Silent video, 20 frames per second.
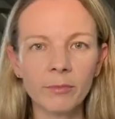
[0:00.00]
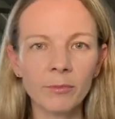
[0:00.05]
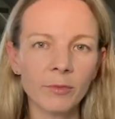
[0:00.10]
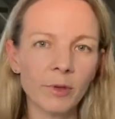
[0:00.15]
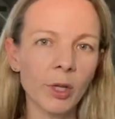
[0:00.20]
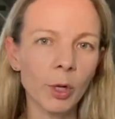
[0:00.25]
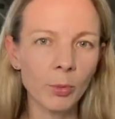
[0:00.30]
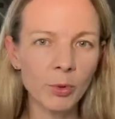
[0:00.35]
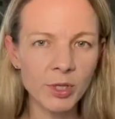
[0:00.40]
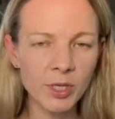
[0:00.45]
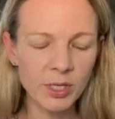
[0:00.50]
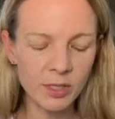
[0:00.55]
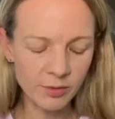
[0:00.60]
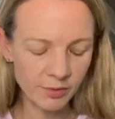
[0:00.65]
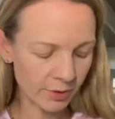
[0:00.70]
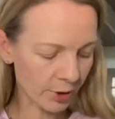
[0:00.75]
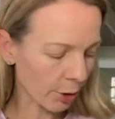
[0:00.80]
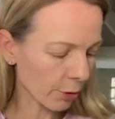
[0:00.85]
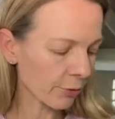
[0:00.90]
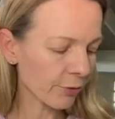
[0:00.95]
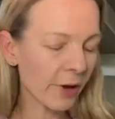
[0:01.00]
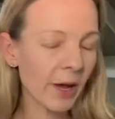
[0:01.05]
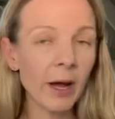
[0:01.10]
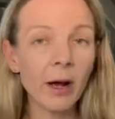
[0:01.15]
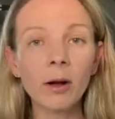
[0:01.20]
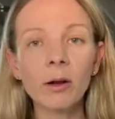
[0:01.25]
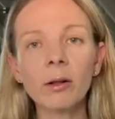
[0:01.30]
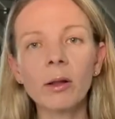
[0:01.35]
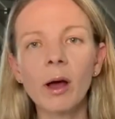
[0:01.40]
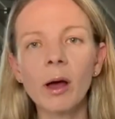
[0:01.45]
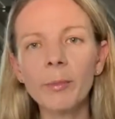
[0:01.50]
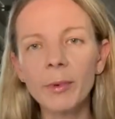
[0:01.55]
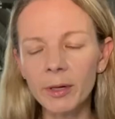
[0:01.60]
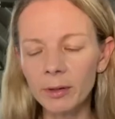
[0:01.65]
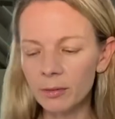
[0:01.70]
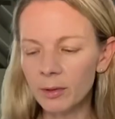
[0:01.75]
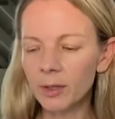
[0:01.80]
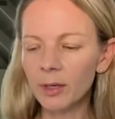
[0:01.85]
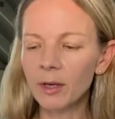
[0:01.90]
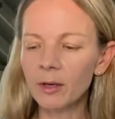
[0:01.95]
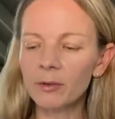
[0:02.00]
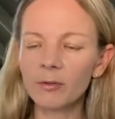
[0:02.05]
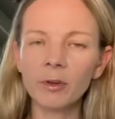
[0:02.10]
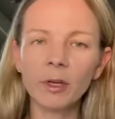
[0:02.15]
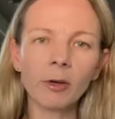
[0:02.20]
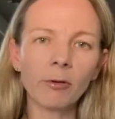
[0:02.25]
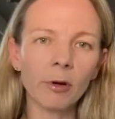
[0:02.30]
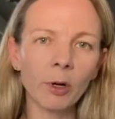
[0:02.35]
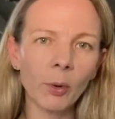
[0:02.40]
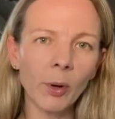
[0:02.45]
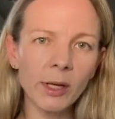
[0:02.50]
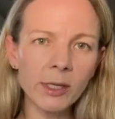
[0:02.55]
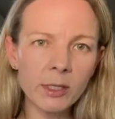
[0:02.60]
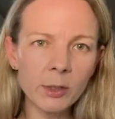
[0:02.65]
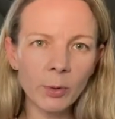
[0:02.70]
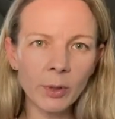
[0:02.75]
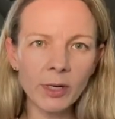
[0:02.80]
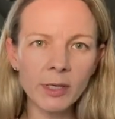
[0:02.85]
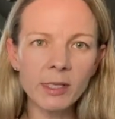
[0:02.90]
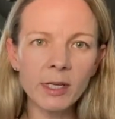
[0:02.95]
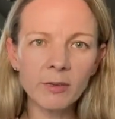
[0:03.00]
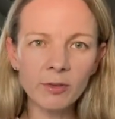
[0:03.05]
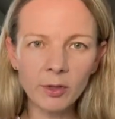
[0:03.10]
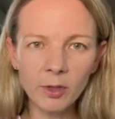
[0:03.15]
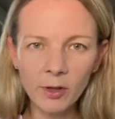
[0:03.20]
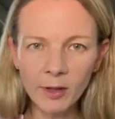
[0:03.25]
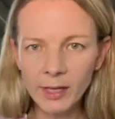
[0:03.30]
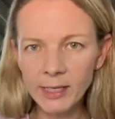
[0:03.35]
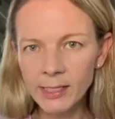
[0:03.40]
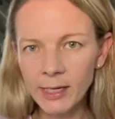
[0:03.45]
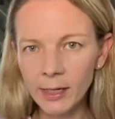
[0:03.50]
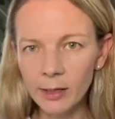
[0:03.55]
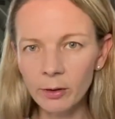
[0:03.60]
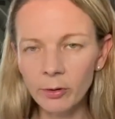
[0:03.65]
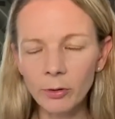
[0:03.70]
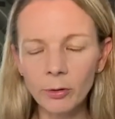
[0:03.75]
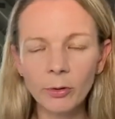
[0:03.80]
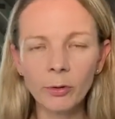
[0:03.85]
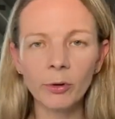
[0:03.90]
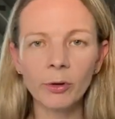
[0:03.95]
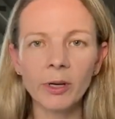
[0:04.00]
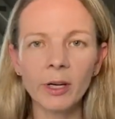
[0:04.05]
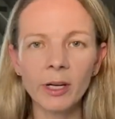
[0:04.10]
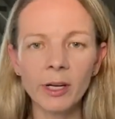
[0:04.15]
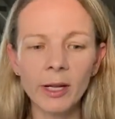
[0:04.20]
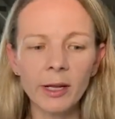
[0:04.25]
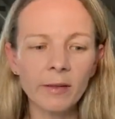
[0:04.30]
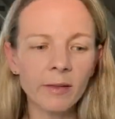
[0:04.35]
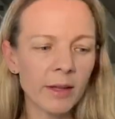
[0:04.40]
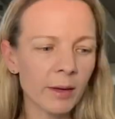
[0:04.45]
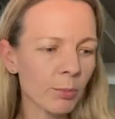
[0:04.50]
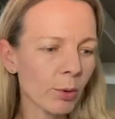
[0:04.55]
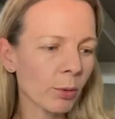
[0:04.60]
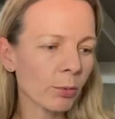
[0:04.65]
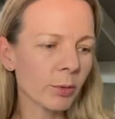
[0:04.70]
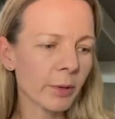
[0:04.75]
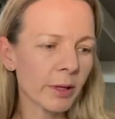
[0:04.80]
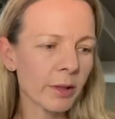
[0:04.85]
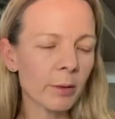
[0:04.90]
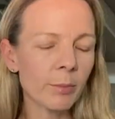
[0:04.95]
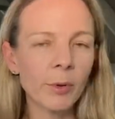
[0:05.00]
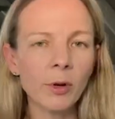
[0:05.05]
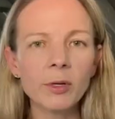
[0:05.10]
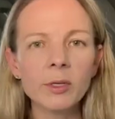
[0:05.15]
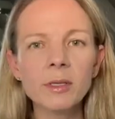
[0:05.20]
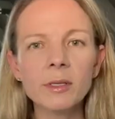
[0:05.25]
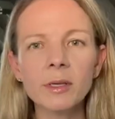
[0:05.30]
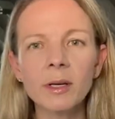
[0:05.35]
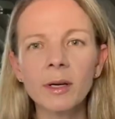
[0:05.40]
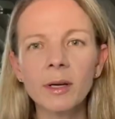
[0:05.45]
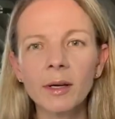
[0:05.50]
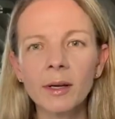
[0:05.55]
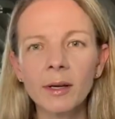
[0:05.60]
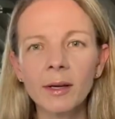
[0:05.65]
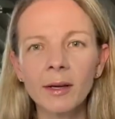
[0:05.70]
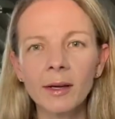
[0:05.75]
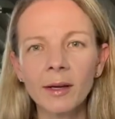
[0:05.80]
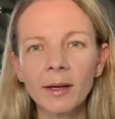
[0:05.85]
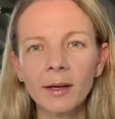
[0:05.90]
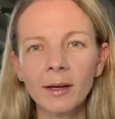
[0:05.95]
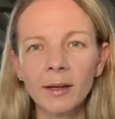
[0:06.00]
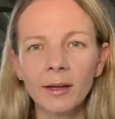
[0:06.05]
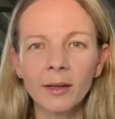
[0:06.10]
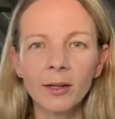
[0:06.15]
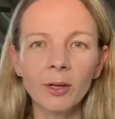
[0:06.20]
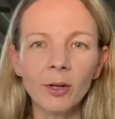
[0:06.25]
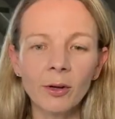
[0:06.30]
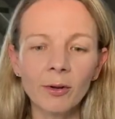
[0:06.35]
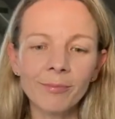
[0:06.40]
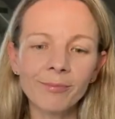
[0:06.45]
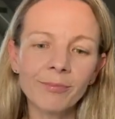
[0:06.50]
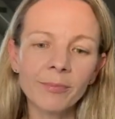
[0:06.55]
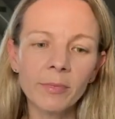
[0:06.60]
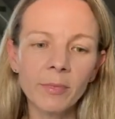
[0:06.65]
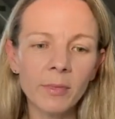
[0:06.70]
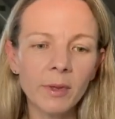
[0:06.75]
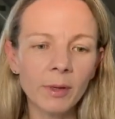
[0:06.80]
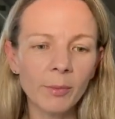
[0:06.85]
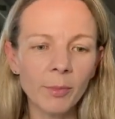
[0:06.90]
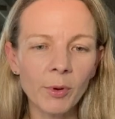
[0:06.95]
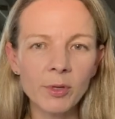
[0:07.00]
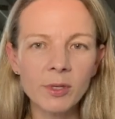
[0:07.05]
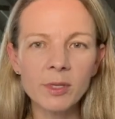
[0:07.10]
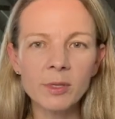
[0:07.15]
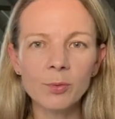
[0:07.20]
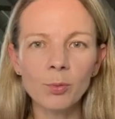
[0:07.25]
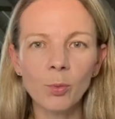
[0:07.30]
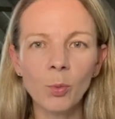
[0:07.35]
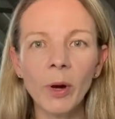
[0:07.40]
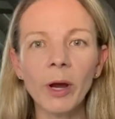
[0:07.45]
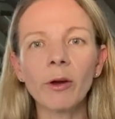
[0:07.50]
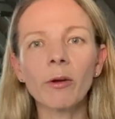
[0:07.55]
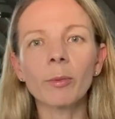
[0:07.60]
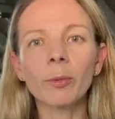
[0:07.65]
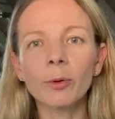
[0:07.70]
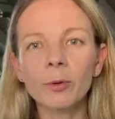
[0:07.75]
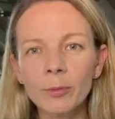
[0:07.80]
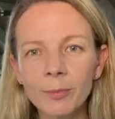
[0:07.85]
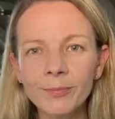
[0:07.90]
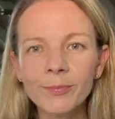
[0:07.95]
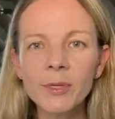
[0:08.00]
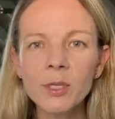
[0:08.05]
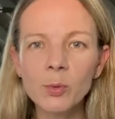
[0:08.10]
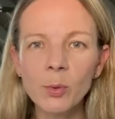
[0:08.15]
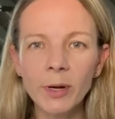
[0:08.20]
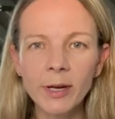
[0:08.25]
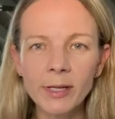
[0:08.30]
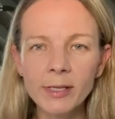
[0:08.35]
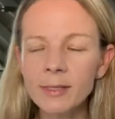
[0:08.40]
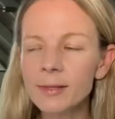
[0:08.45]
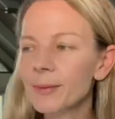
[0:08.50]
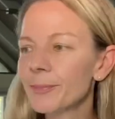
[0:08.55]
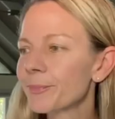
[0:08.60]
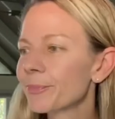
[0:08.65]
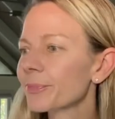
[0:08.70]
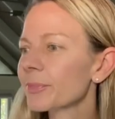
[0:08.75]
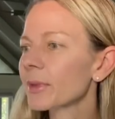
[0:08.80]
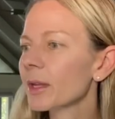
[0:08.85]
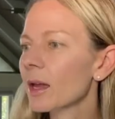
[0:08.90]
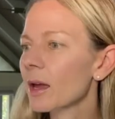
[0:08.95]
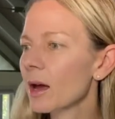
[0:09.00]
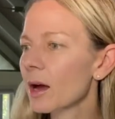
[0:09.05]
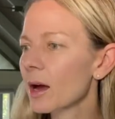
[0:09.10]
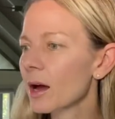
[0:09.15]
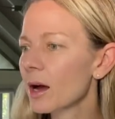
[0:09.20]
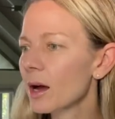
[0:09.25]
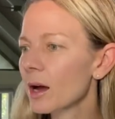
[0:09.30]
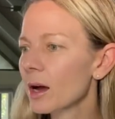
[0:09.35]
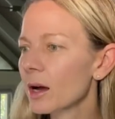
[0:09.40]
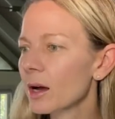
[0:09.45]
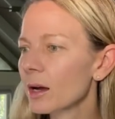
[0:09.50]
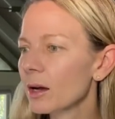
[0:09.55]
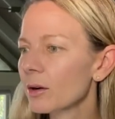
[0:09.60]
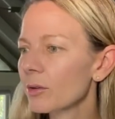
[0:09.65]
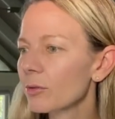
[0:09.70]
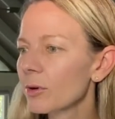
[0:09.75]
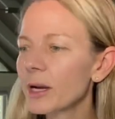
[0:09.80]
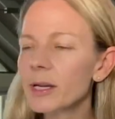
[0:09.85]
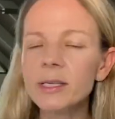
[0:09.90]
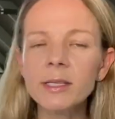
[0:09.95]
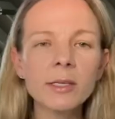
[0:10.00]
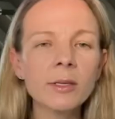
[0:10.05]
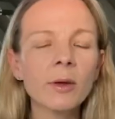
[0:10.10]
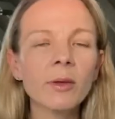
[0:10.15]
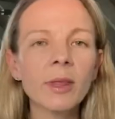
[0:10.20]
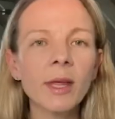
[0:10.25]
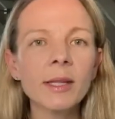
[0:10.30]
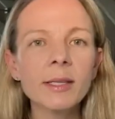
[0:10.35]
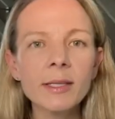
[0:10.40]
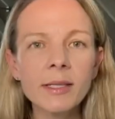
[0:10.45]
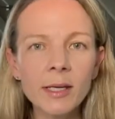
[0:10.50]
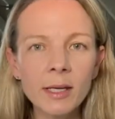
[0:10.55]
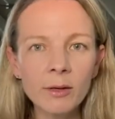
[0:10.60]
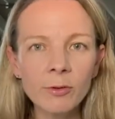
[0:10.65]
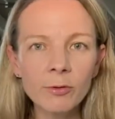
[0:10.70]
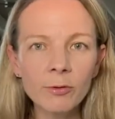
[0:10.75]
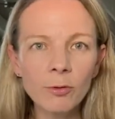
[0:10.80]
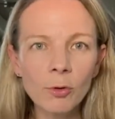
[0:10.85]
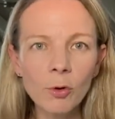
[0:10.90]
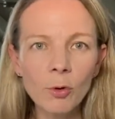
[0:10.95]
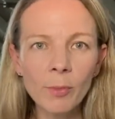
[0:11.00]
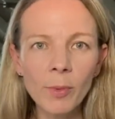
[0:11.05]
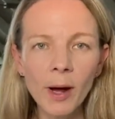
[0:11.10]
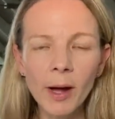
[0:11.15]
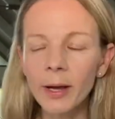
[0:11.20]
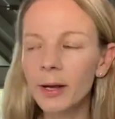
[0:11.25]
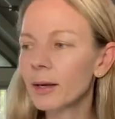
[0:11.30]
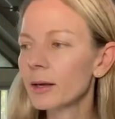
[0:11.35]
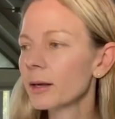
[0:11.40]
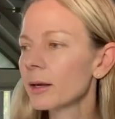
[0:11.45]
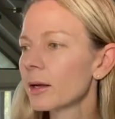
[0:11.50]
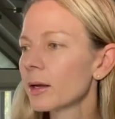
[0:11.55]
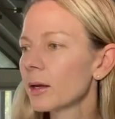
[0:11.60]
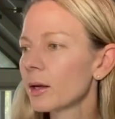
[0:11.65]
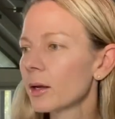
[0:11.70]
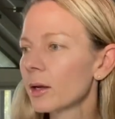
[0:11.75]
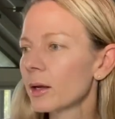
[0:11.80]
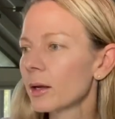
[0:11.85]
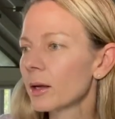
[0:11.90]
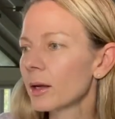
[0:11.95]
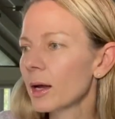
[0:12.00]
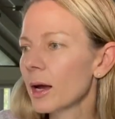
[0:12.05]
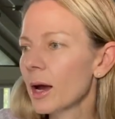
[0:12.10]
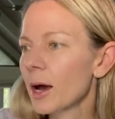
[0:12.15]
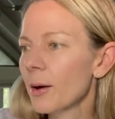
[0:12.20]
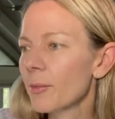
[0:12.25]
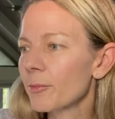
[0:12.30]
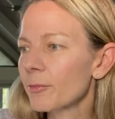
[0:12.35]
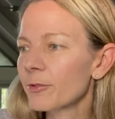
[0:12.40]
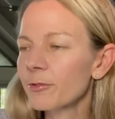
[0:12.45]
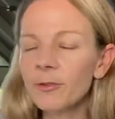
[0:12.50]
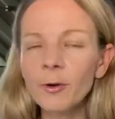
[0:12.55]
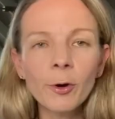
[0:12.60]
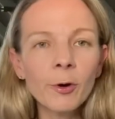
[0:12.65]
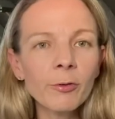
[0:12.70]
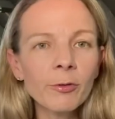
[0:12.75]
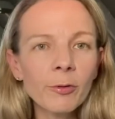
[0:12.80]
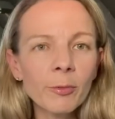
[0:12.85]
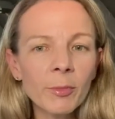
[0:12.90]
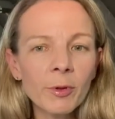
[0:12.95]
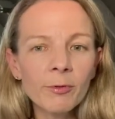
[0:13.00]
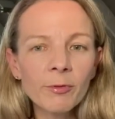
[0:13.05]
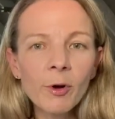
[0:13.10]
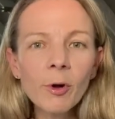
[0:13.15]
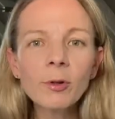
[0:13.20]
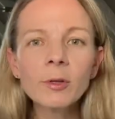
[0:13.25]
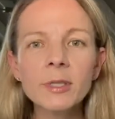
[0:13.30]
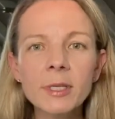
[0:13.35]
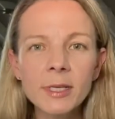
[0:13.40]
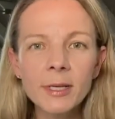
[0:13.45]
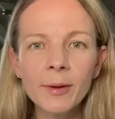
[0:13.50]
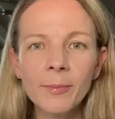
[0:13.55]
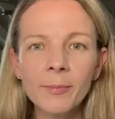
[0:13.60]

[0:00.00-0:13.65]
You know, which is, you know, for our climate, fingering weight sweaters, even though they take a lot longer to knit, they're probably the most, you know, the most wearable sweaters. Right, so that's it for my Faux from the Vault.